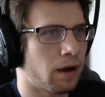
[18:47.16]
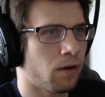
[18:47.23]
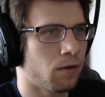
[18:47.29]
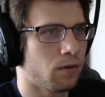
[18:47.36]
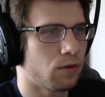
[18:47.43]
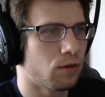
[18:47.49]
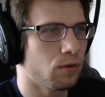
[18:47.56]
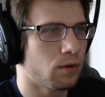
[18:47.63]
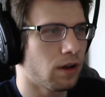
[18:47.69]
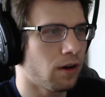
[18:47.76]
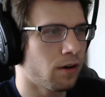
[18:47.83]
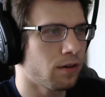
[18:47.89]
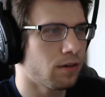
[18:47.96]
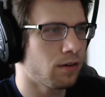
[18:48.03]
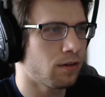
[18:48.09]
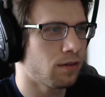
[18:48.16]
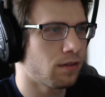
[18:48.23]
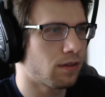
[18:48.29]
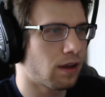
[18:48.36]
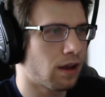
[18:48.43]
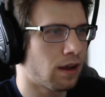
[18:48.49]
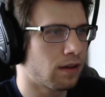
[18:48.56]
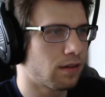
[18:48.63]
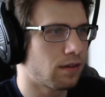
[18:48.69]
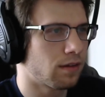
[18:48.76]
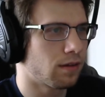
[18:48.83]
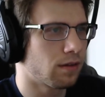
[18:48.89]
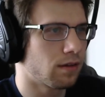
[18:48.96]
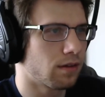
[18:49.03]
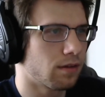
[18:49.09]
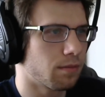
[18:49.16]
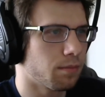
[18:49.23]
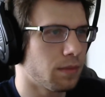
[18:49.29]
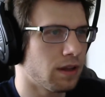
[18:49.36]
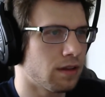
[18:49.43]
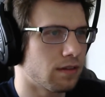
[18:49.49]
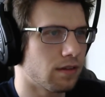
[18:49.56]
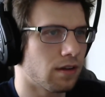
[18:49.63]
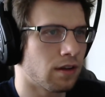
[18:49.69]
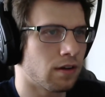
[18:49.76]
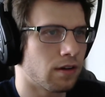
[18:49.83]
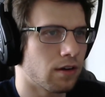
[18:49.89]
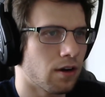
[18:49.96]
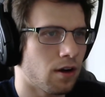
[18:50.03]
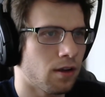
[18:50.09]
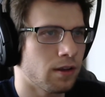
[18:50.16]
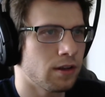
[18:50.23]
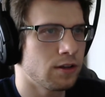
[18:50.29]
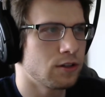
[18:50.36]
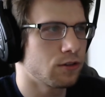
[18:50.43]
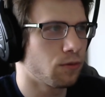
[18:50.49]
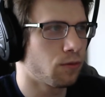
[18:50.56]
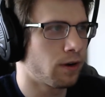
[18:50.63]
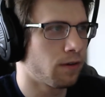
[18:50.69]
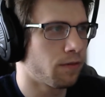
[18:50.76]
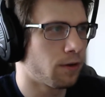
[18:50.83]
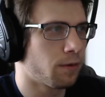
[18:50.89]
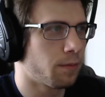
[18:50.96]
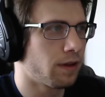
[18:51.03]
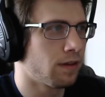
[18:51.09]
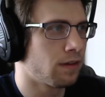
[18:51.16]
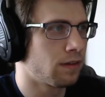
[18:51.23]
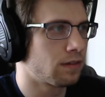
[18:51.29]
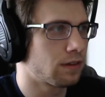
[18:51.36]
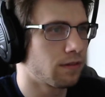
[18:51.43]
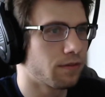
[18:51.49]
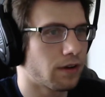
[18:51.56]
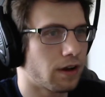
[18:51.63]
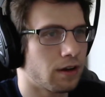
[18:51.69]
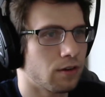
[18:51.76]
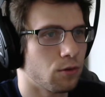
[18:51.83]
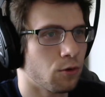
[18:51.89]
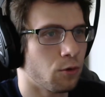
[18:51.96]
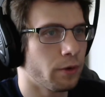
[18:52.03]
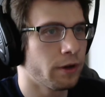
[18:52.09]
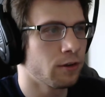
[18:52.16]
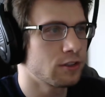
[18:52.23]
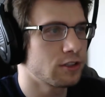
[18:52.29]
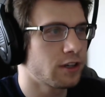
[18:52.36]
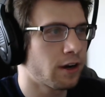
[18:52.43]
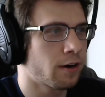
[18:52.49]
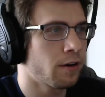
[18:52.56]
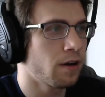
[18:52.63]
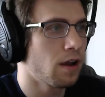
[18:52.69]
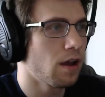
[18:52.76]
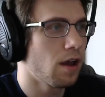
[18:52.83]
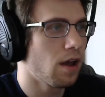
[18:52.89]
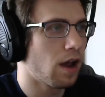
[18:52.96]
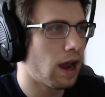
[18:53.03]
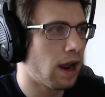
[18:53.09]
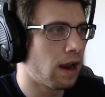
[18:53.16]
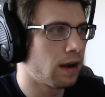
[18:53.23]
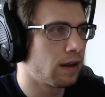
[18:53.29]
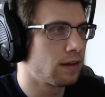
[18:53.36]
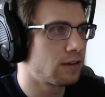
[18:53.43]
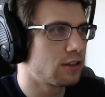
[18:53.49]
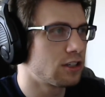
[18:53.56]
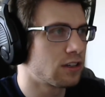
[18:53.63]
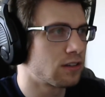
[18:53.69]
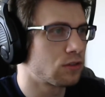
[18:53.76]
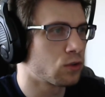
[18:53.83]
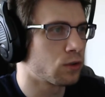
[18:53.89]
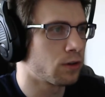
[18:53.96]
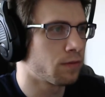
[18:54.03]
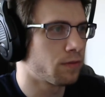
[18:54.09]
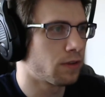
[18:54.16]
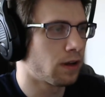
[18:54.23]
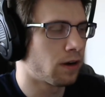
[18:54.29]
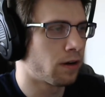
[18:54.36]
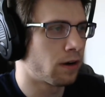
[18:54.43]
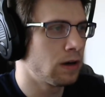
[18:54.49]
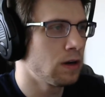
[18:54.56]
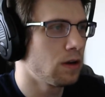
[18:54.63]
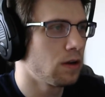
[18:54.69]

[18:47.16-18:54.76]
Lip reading: 2 characters that meet in college. One of them is confined to a wheelchair, and it's just sort of their